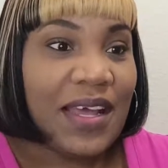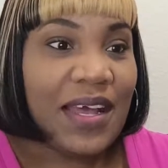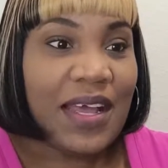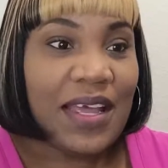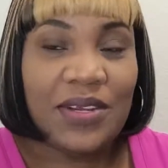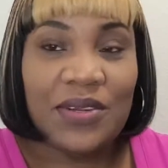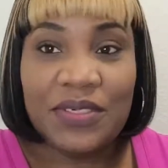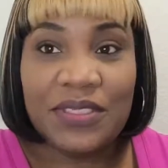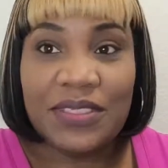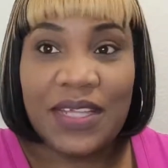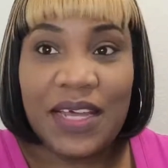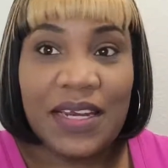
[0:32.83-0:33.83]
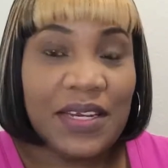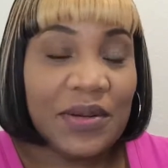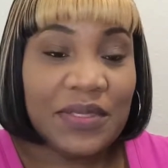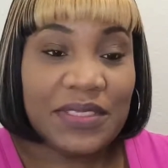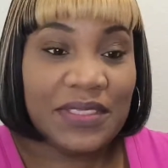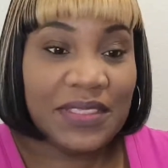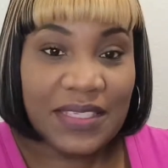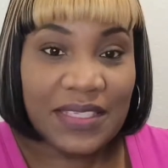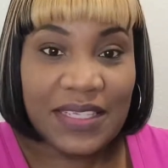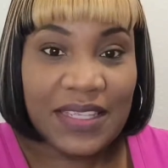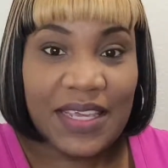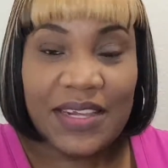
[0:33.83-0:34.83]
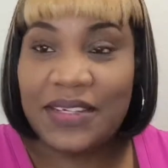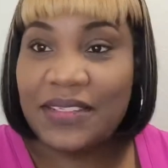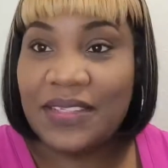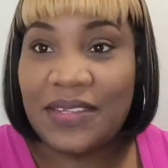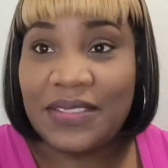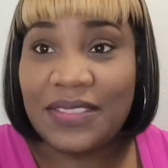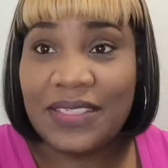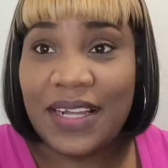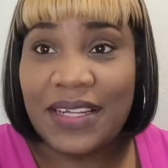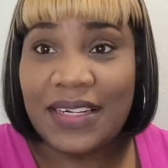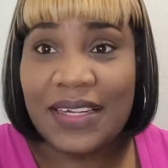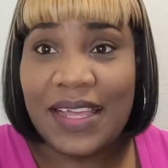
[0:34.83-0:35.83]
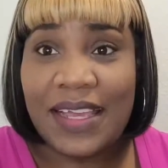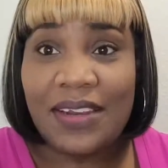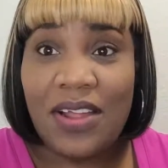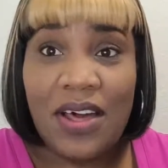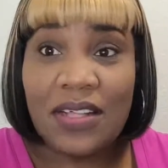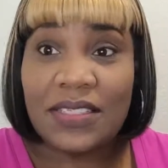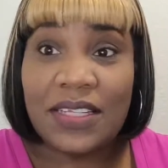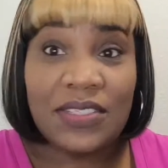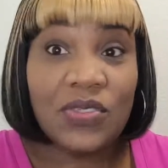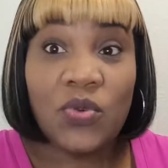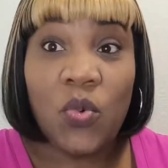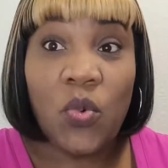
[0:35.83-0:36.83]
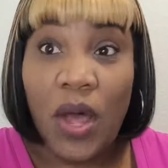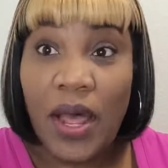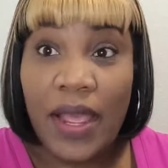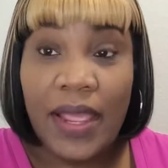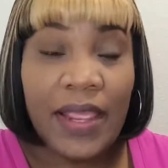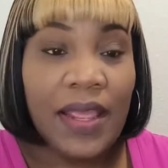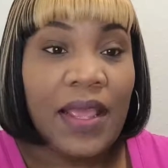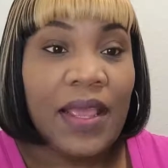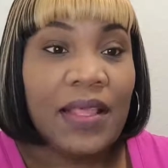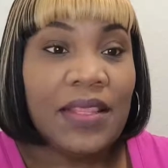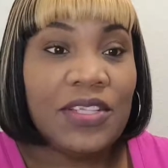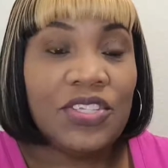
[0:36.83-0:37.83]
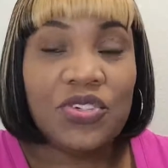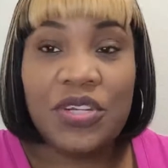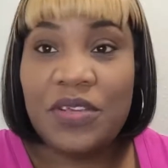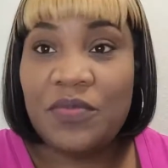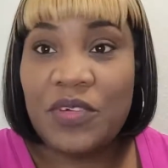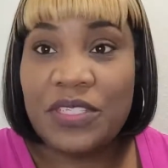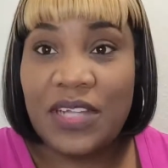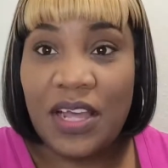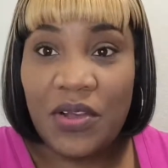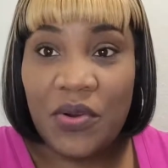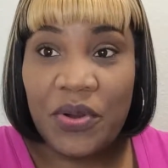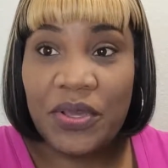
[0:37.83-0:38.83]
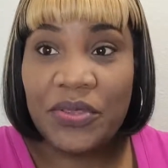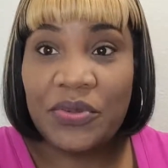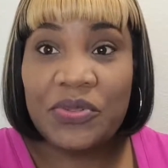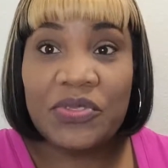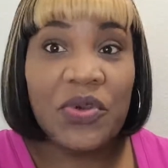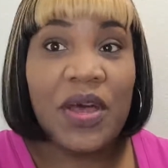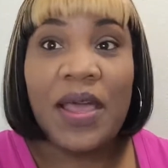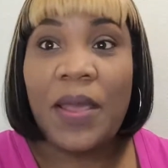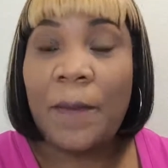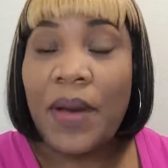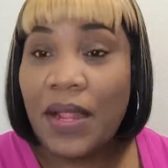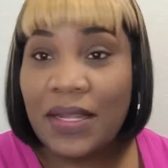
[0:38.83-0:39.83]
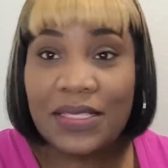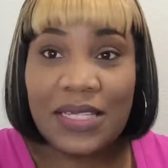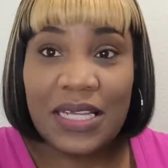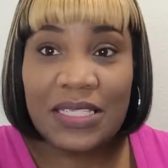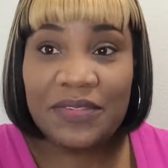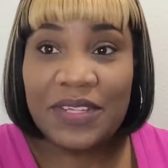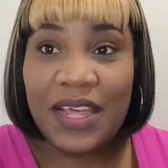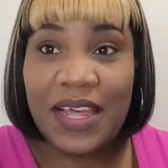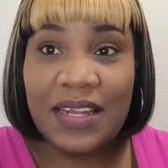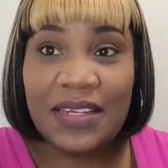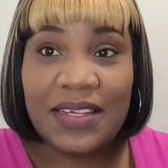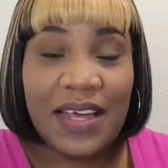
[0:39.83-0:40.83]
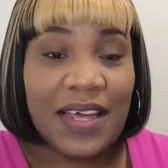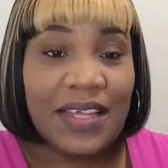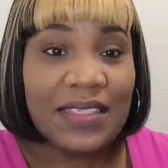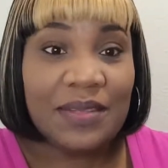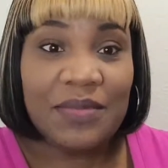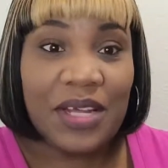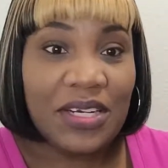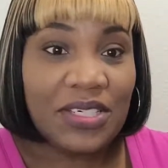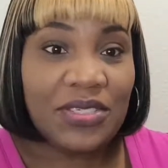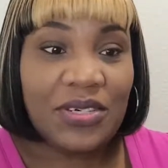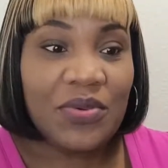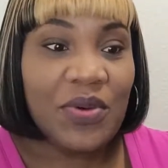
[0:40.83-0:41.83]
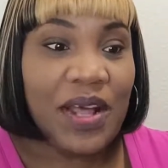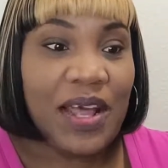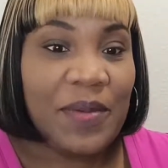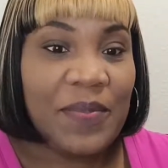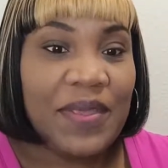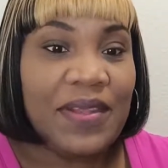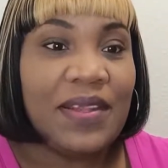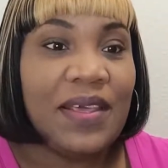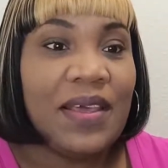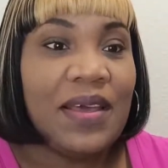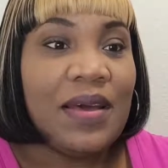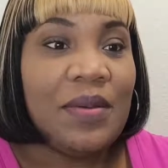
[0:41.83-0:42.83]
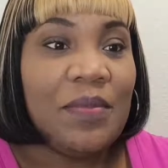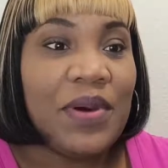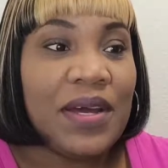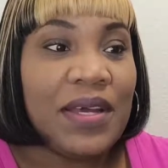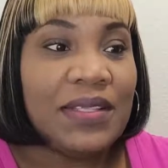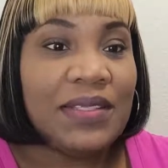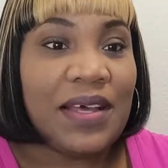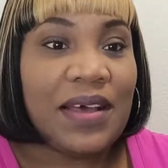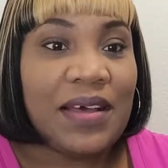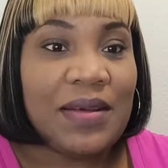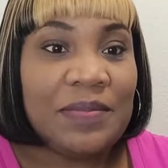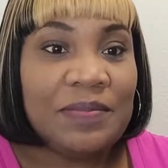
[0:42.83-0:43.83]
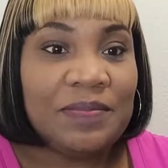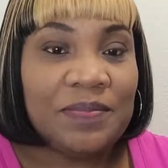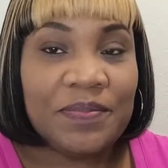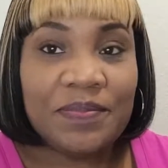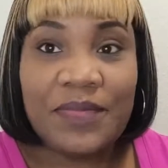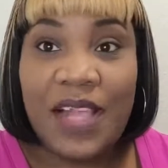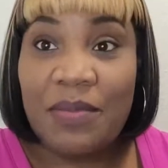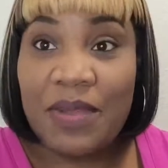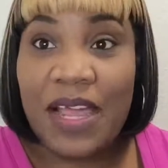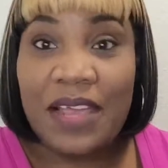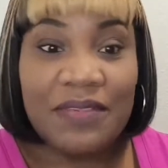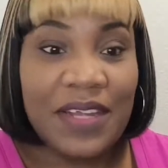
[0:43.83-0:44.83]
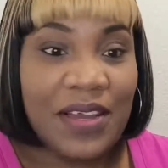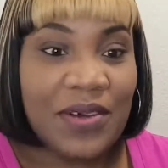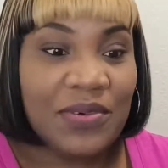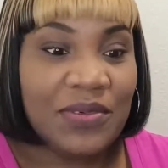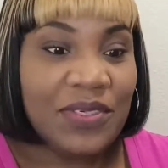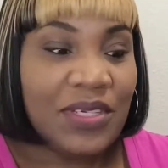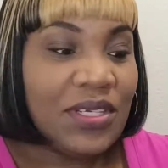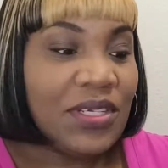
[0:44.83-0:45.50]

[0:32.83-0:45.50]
I noticed that there was nothing there. So I was kind of like lost as to why the stream was not going through. So I apologize for that, guys. I'm not sure what happened, but I'm live now.